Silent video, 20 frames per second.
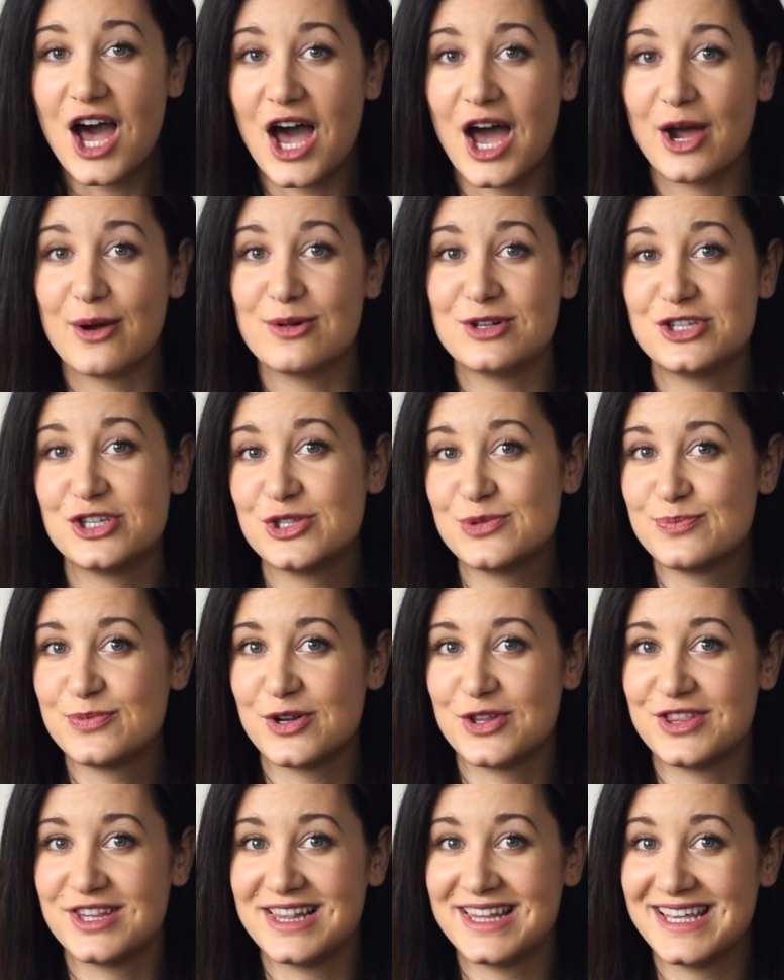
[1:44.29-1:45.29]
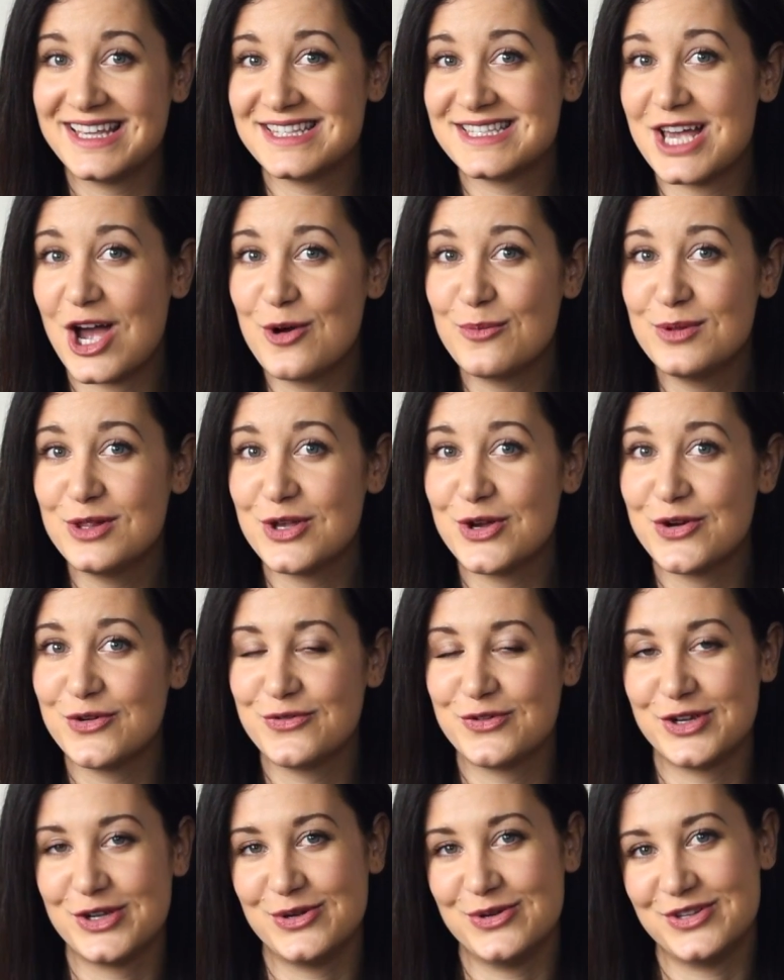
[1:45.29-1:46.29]
I will just put the link down below
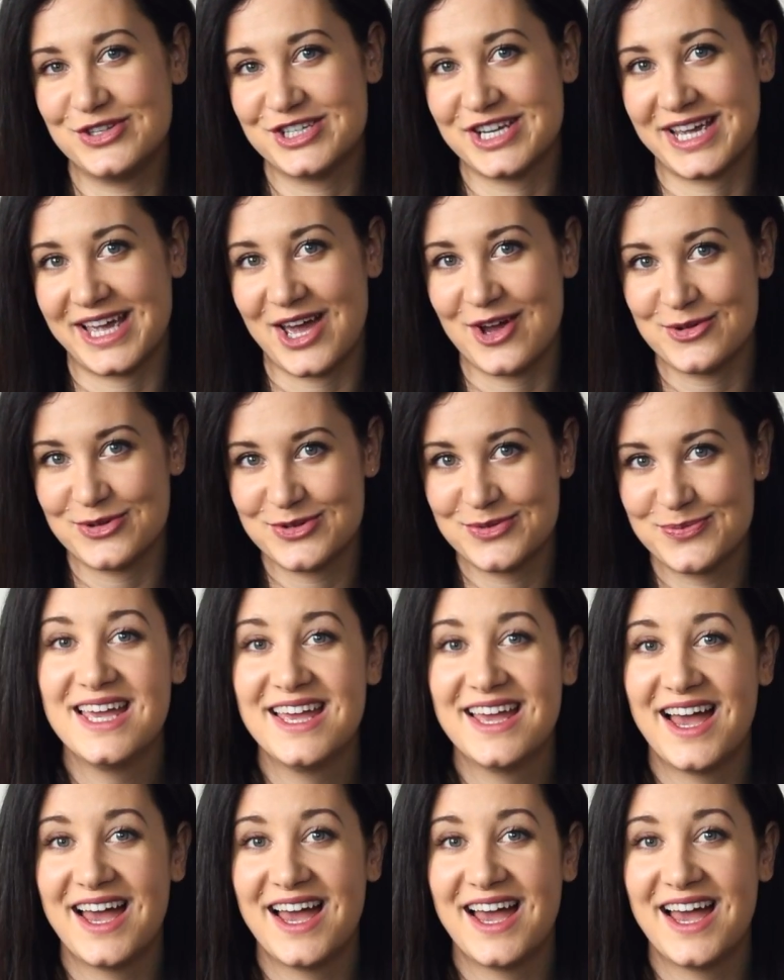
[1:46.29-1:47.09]
for you to check out.